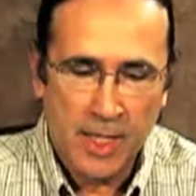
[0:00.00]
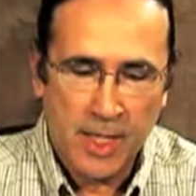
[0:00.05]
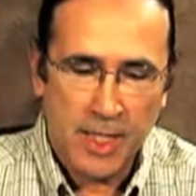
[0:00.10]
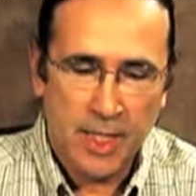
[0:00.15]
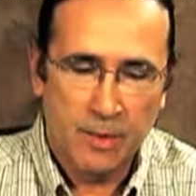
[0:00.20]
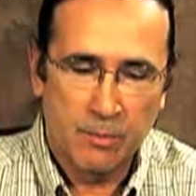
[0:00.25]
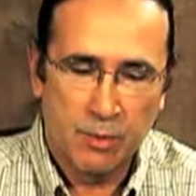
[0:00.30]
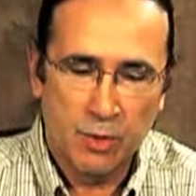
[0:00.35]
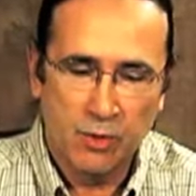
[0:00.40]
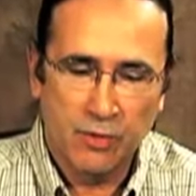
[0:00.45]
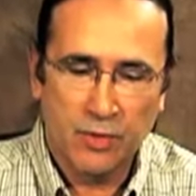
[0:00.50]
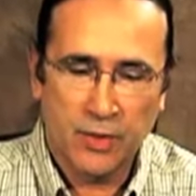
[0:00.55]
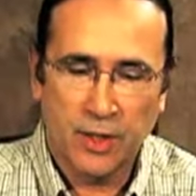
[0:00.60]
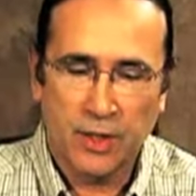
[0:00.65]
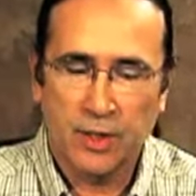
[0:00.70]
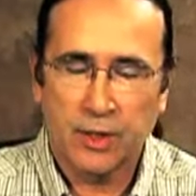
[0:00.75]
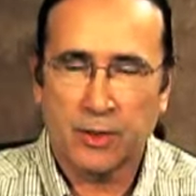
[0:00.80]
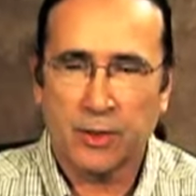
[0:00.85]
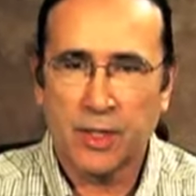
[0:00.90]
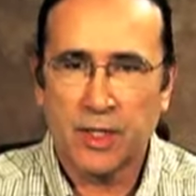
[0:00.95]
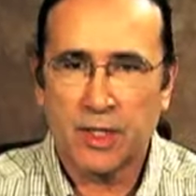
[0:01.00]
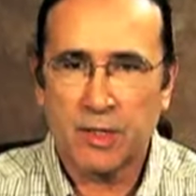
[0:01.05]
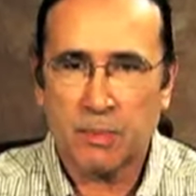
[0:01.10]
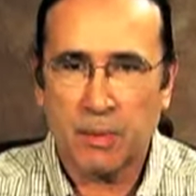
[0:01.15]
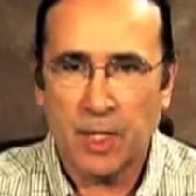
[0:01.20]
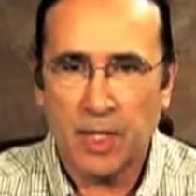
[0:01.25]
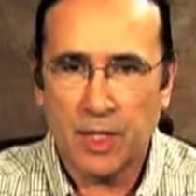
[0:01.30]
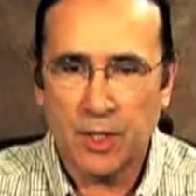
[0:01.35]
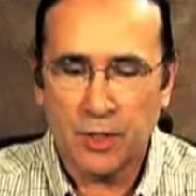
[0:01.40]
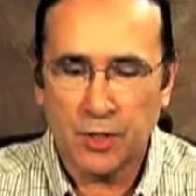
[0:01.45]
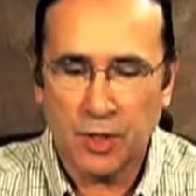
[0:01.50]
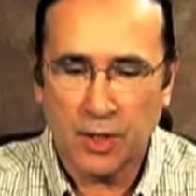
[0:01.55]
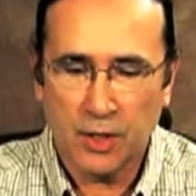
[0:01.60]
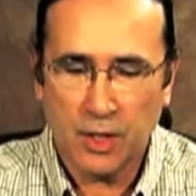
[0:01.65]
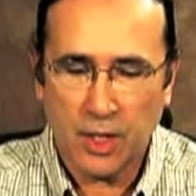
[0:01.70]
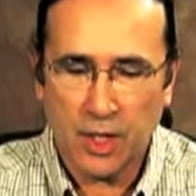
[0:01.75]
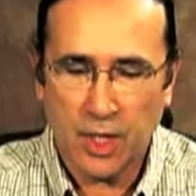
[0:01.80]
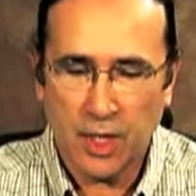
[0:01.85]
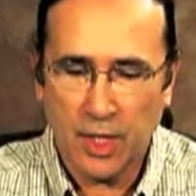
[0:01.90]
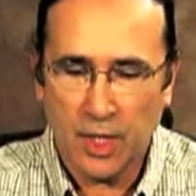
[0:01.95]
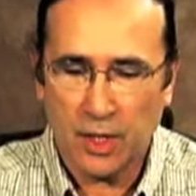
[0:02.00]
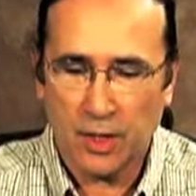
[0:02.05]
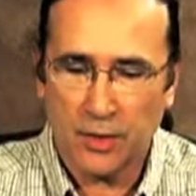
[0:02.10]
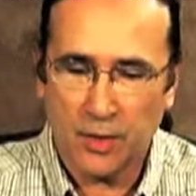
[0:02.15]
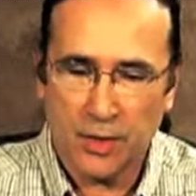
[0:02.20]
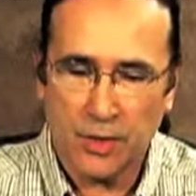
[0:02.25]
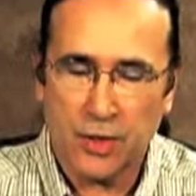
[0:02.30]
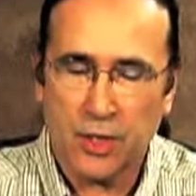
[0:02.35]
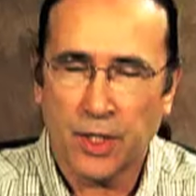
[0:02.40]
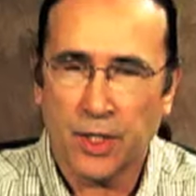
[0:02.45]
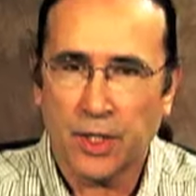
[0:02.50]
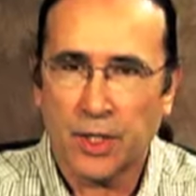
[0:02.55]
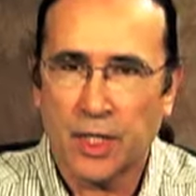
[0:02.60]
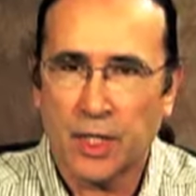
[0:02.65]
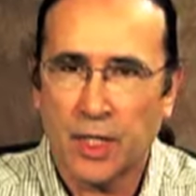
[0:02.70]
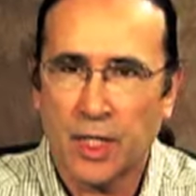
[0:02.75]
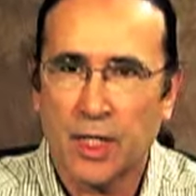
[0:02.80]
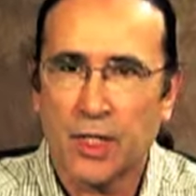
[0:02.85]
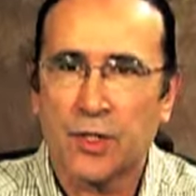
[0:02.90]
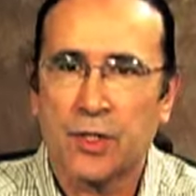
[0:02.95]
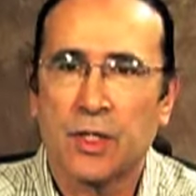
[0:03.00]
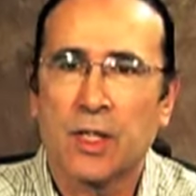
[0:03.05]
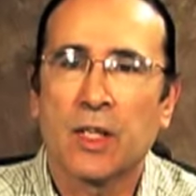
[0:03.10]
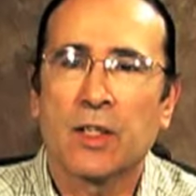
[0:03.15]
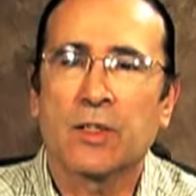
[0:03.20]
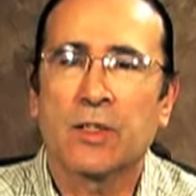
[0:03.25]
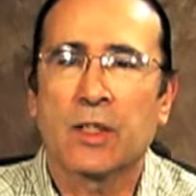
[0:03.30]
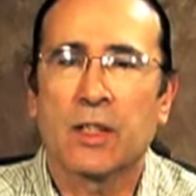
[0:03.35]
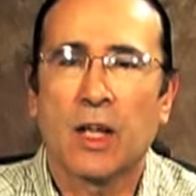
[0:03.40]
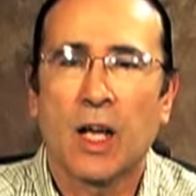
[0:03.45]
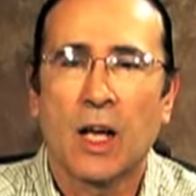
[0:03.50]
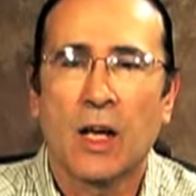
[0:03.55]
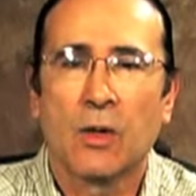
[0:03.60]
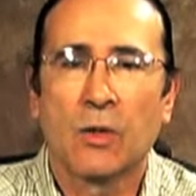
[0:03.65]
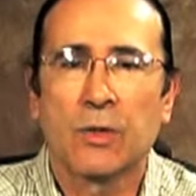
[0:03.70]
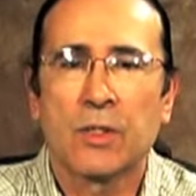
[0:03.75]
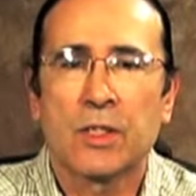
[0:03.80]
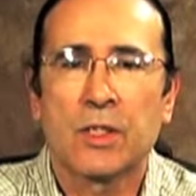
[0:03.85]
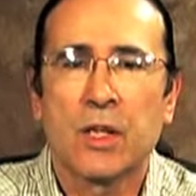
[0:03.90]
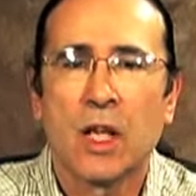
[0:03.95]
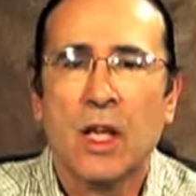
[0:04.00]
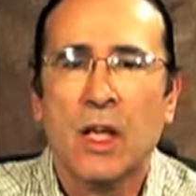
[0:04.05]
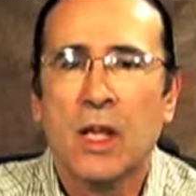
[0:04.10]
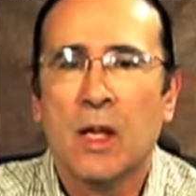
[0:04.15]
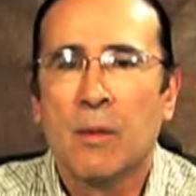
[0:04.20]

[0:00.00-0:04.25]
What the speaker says: In a move to increase patient care, the Cherokee Nation has announced